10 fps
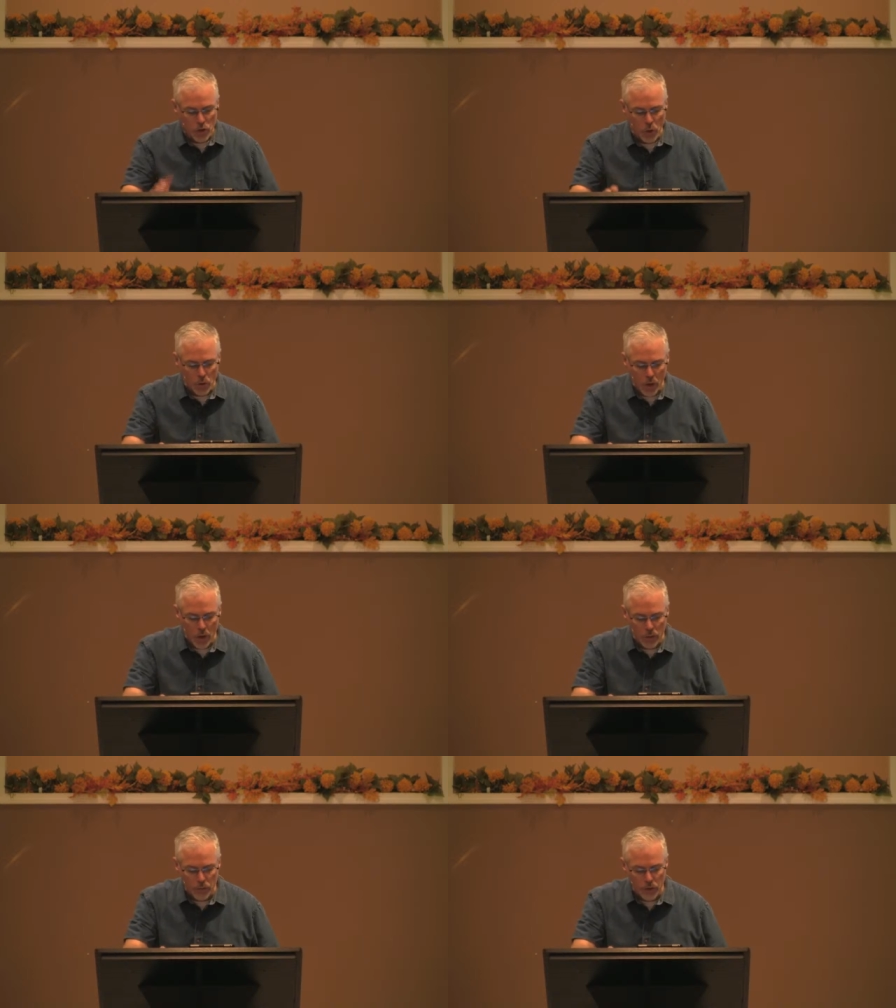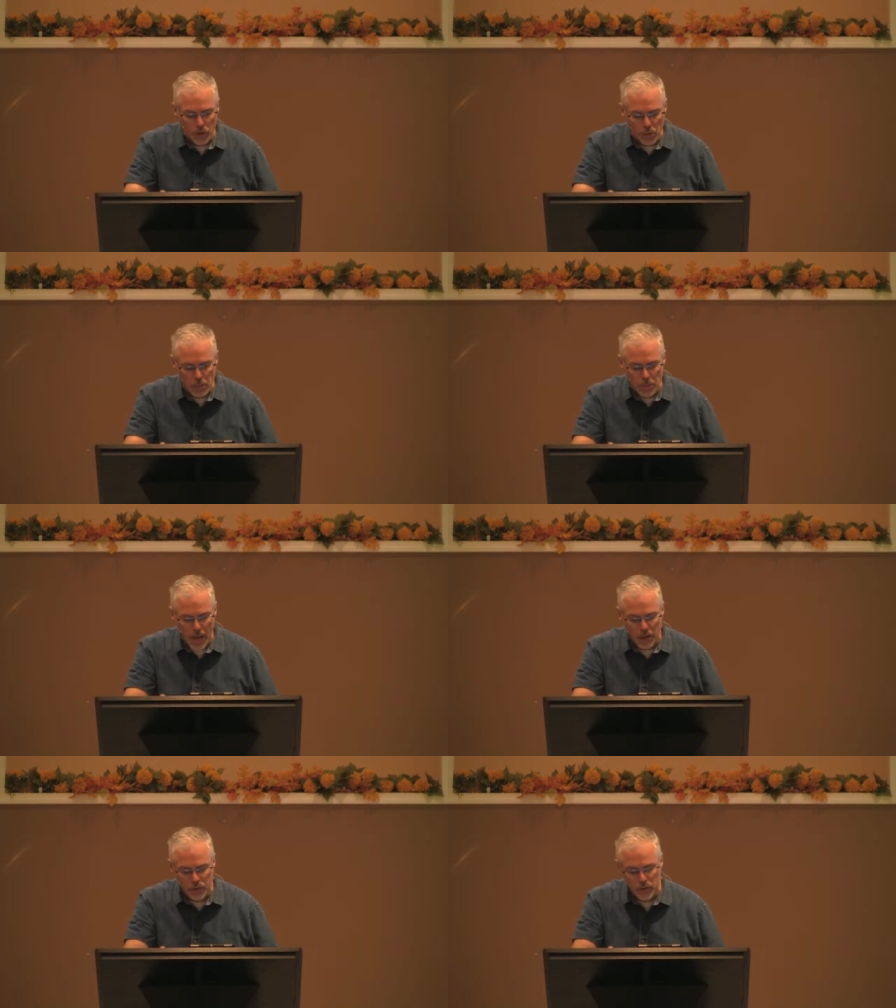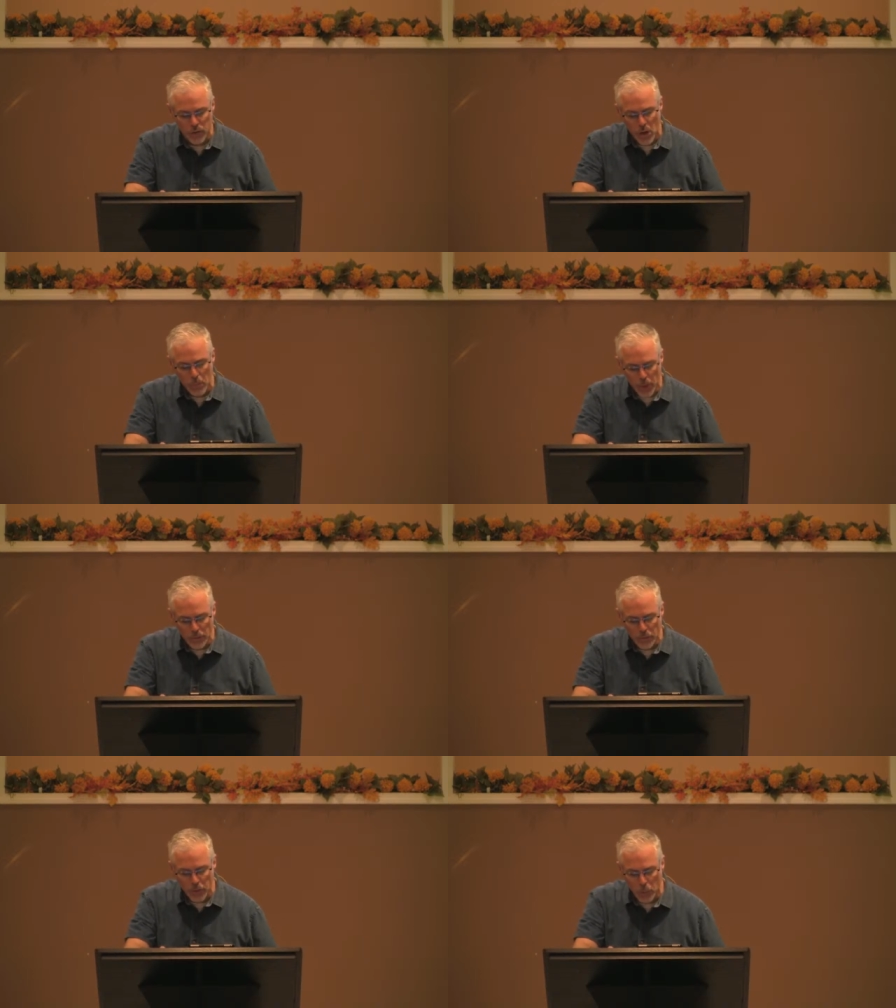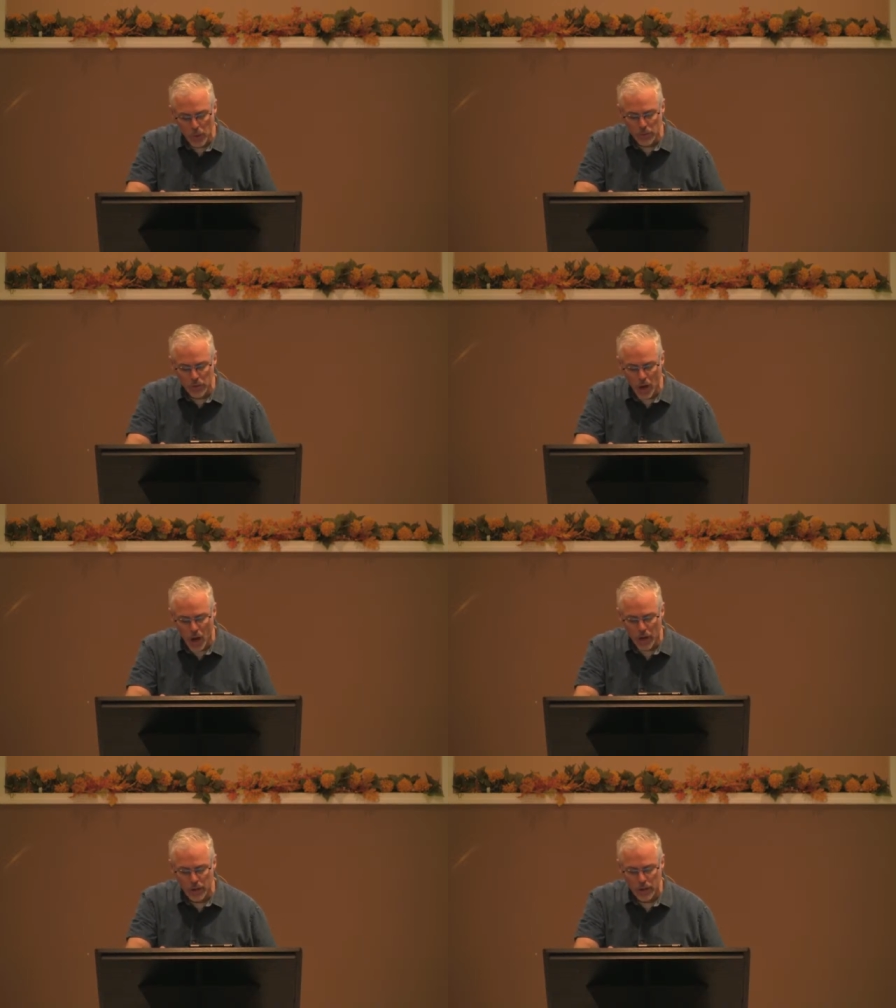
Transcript: no longer for human passions, but for the will of God.